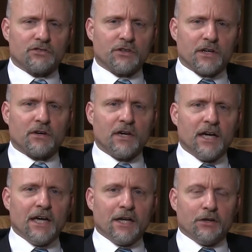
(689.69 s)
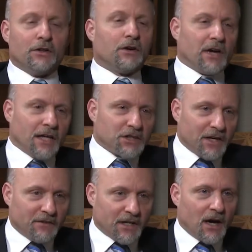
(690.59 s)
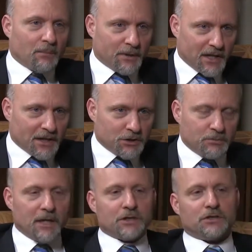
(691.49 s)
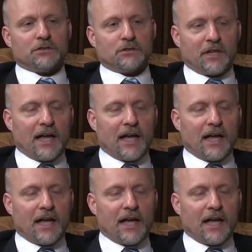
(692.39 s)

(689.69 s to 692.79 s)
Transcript: Yeah. So they're, you know, they're an HIV company, as you mentioned, or yeah.